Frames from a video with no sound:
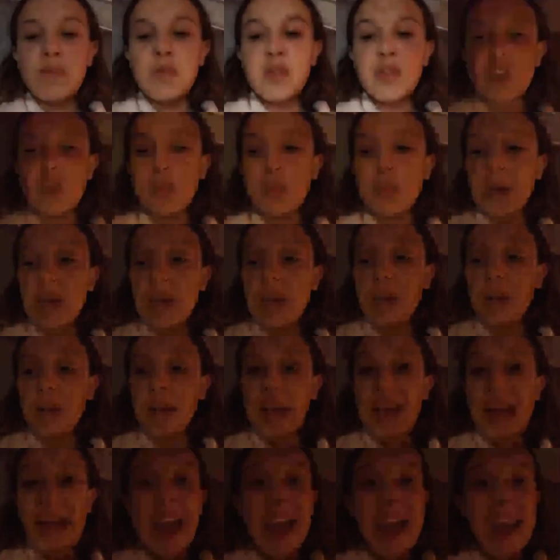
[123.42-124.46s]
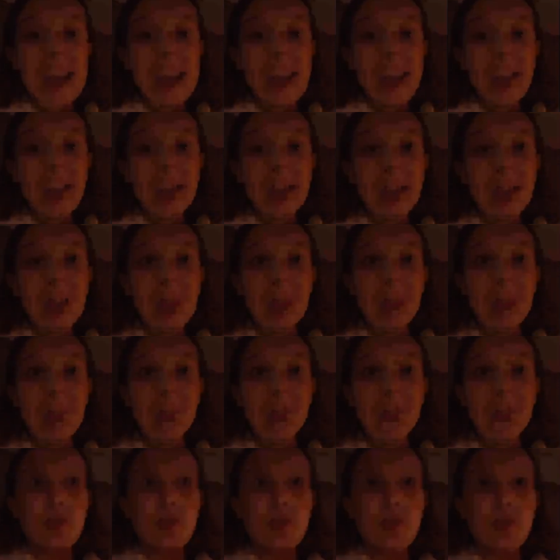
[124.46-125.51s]
to spread hate
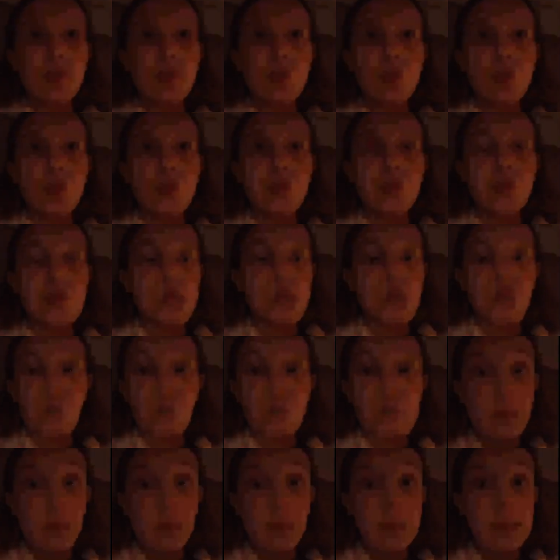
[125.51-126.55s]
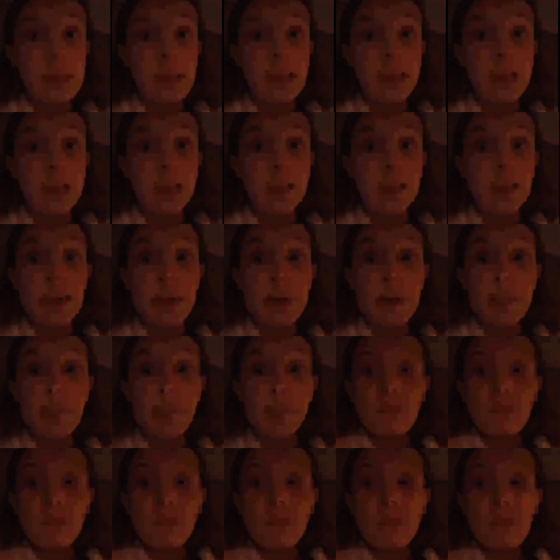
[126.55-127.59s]
to your bully
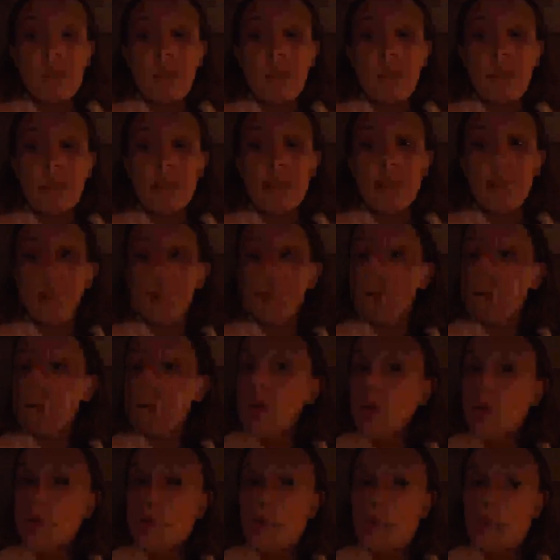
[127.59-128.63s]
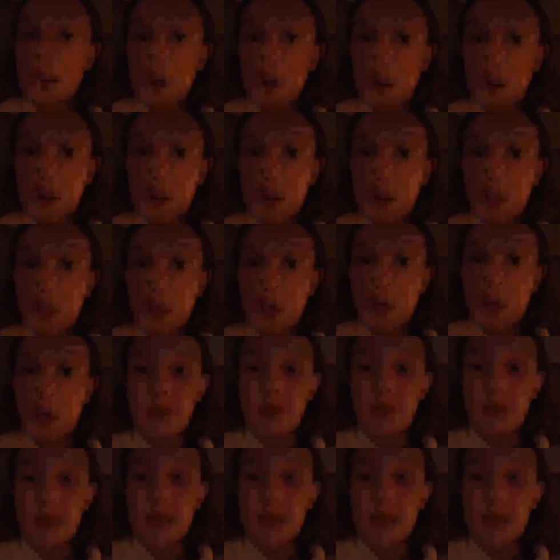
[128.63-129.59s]
because you don't know what they're going through.